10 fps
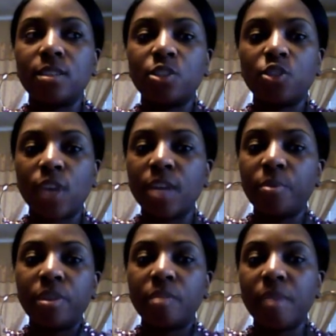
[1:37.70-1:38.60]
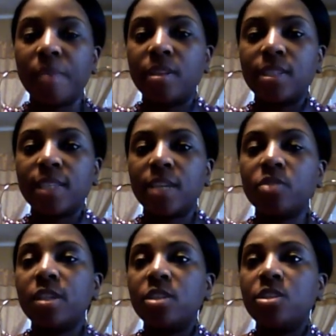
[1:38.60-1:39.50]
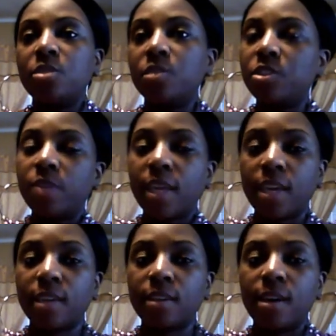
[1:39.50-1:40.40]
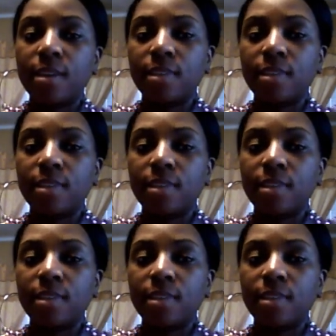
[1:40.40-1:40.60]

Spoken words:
try to put the baby on the schedule as soon as you can.